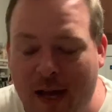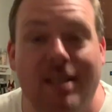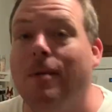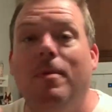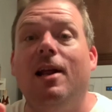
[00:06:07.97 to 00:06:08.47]
It's
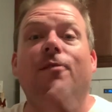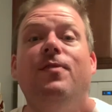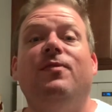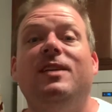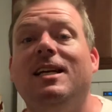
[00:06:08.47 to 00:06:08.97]

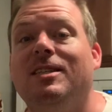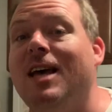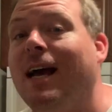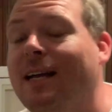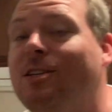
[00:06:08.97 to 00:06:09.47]

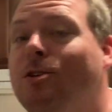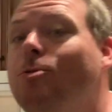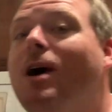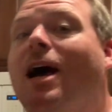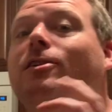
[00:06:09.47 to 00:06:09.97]
1:15 and you
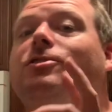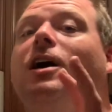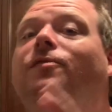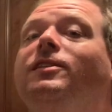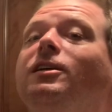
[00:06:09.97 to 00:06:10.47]
got
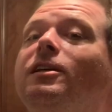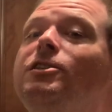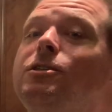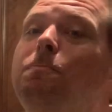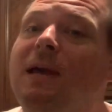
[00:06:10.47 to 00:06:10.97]
yourself a
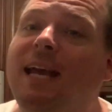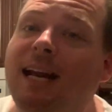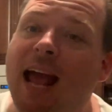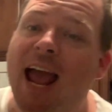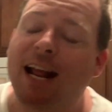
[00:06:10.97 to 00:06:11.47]
delicious bean
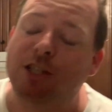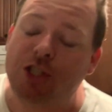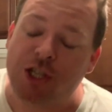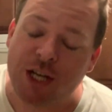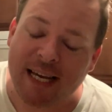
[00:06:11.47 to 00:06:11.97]
and
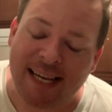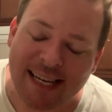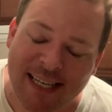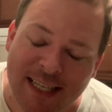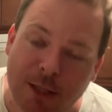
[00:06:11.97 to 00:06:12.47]

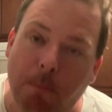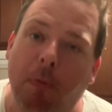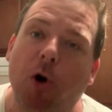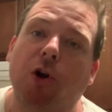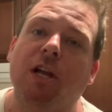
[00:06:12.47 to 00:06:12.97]
cheese
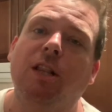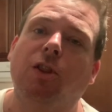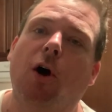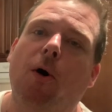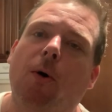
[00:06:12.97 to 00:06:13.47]

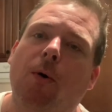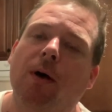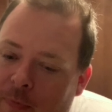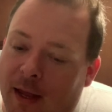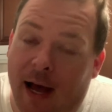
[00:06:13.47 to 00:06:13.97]
burrito.
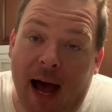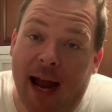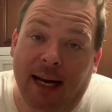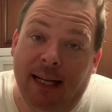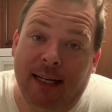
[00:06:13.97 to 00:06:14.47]
I
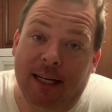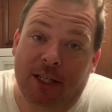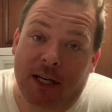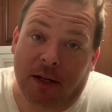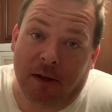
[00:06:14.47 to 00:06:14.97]
ain't eating this
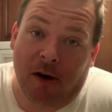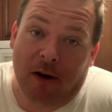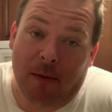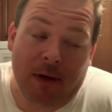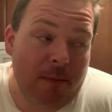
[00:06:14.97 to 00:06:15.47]
shit alone.
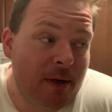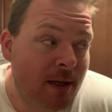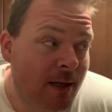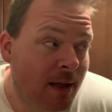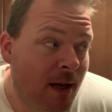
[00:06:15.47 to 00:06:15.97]
I'm
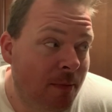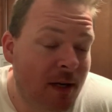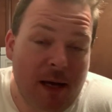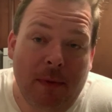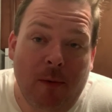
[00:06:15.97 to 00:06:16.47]
gonna
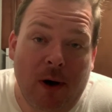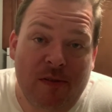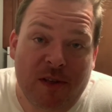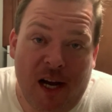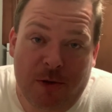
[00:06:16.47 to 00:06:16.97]
get my wife
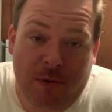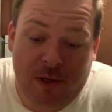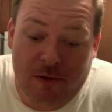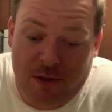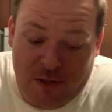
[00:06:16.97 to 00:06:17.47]
slash
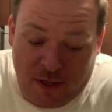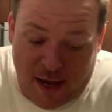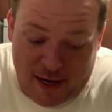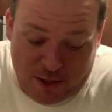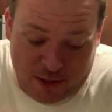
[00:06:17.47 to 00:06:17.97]
producer
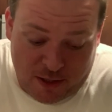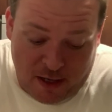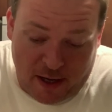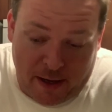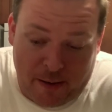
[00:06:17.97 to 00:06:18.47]
slash
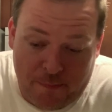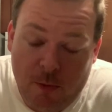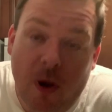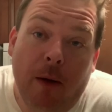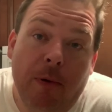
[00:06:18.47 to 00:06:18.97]

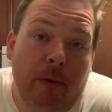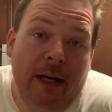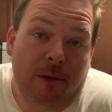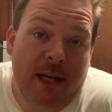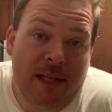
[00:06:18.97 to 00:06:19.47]

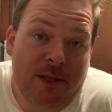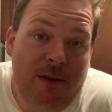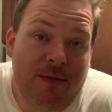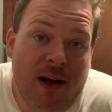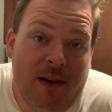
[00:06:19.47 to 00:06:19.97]
burrito taster
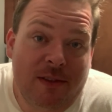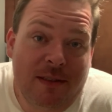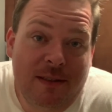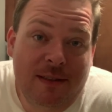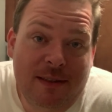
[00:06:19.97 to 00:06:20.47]
involved.
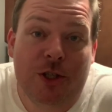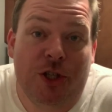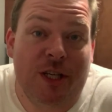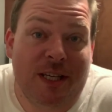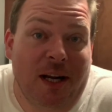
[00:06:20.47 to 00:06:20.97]

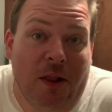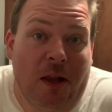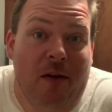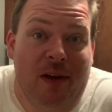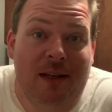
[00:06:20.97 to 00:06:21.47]
She's gonna
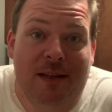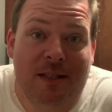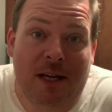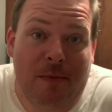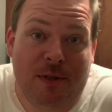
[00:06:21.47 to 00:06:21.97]
love it. It's
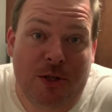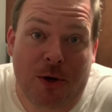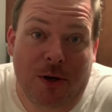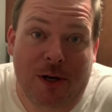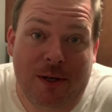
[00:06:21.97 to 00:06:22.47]
gonna be so
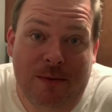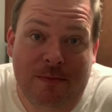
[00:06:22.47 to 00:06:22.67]
good.